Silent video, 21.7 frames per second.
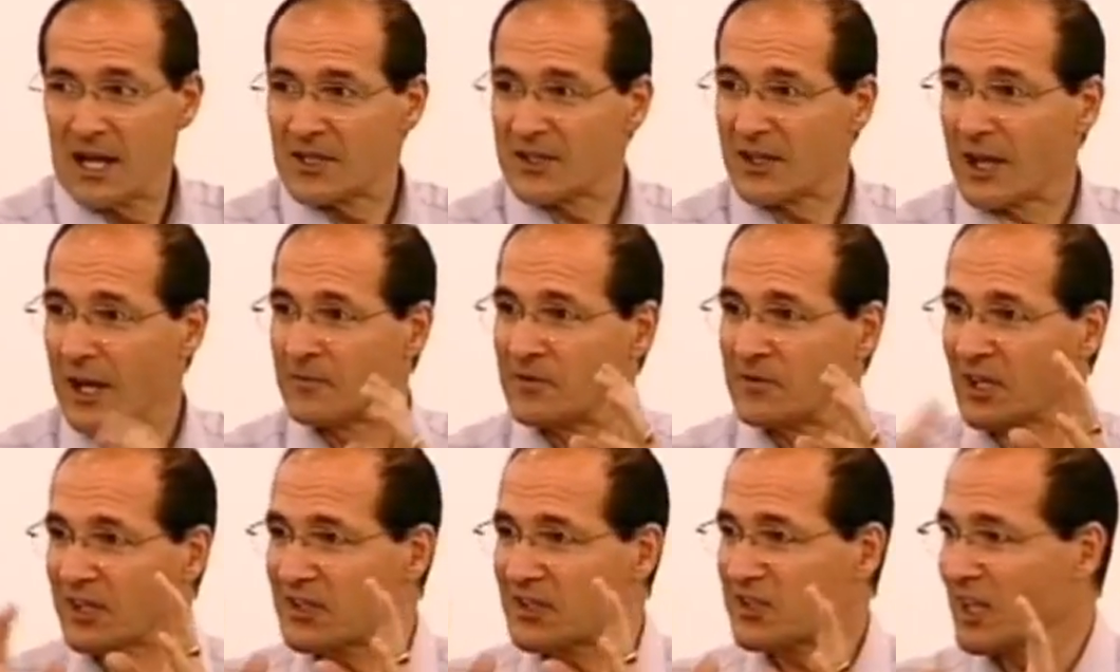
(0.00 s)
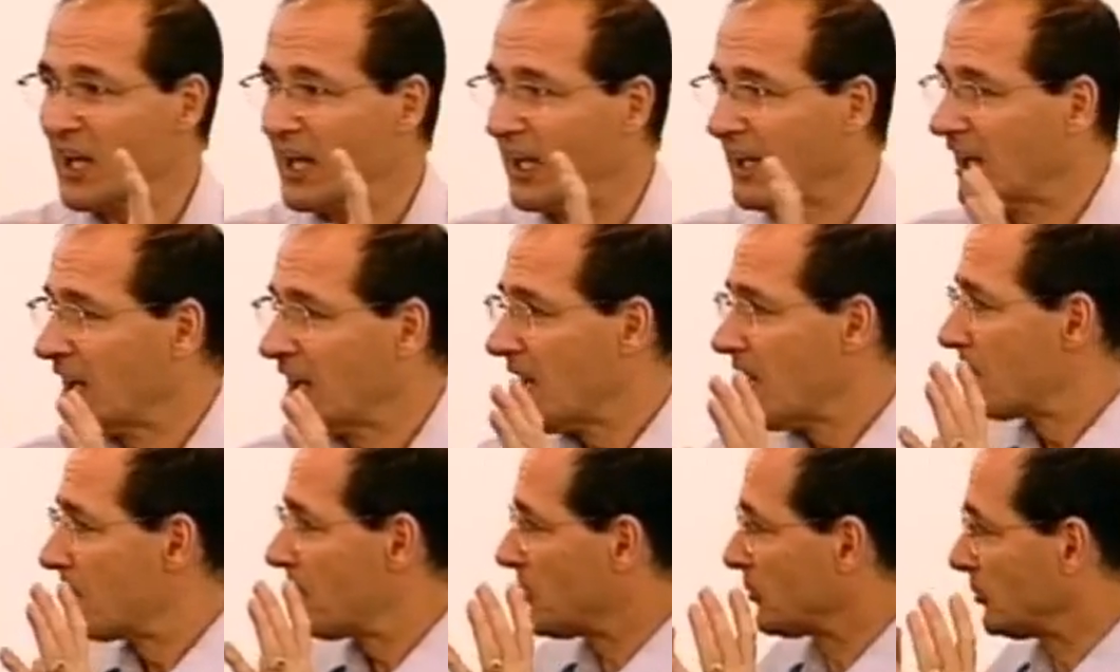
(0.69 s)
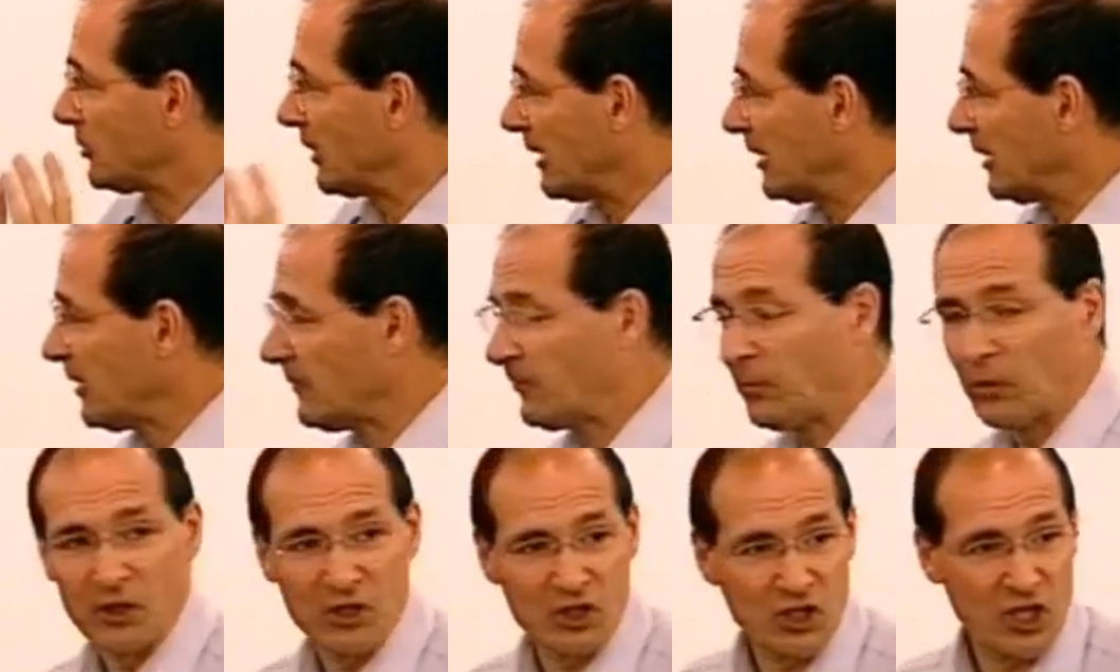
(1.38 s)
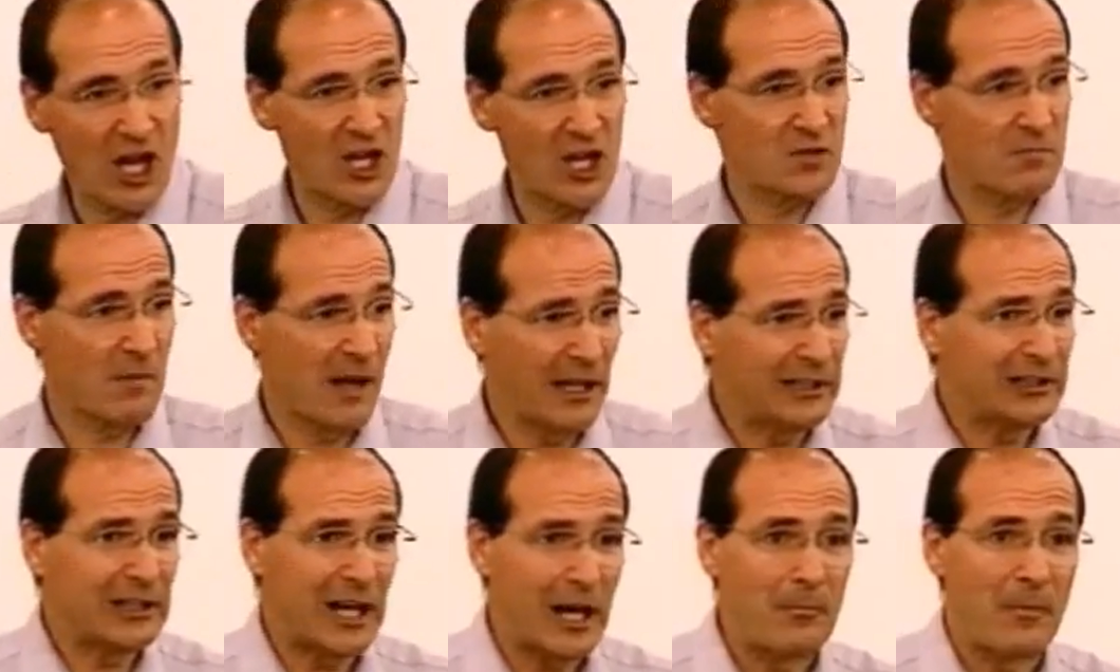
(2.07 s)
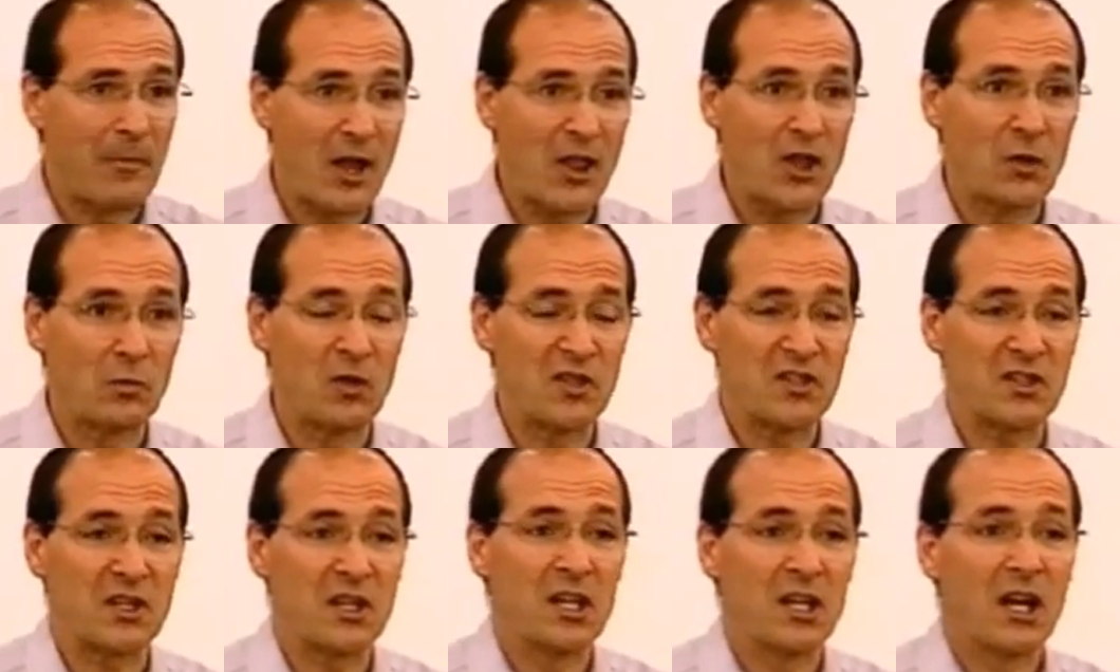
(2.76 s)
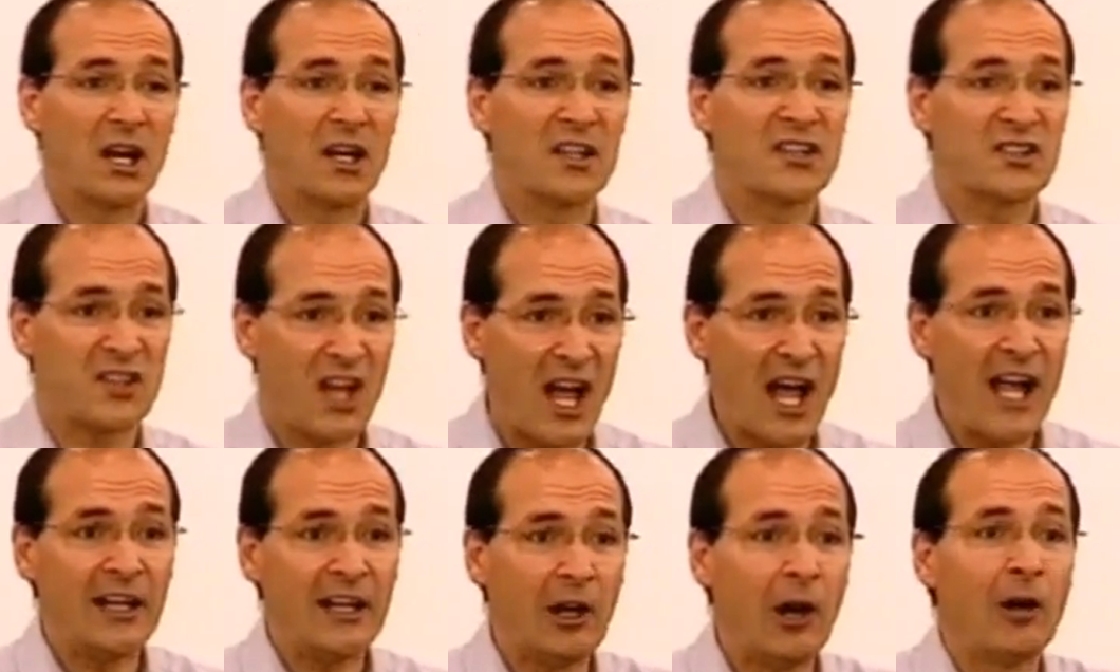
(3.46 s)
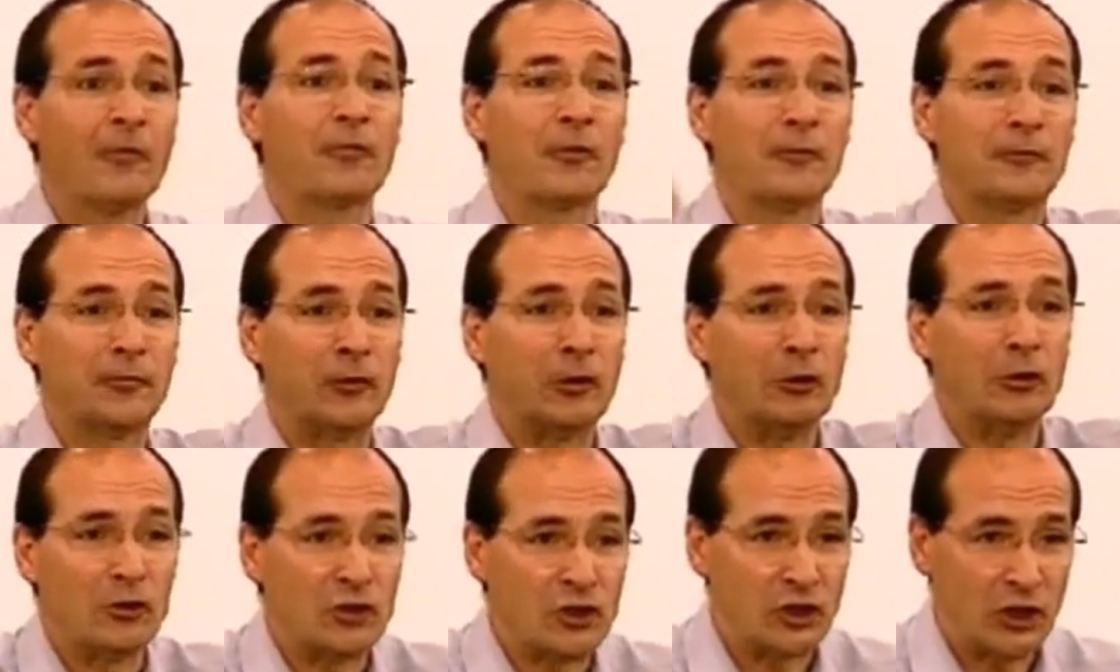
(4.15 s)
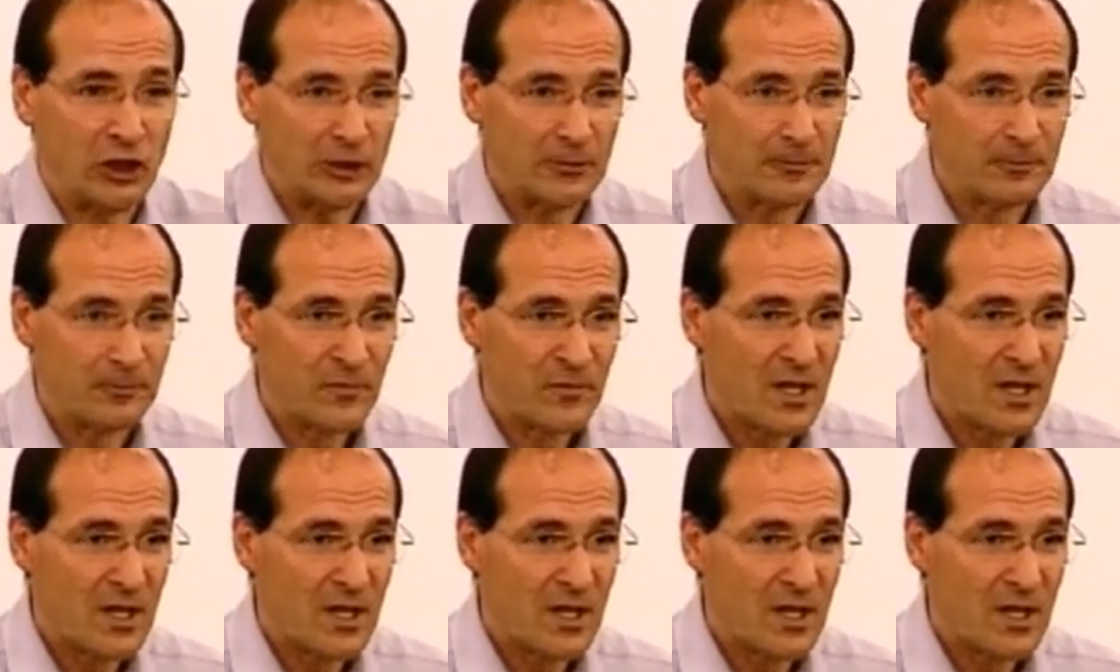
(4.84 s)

So I'm just saying, be ready for a change. My grandmother was a sign of the future,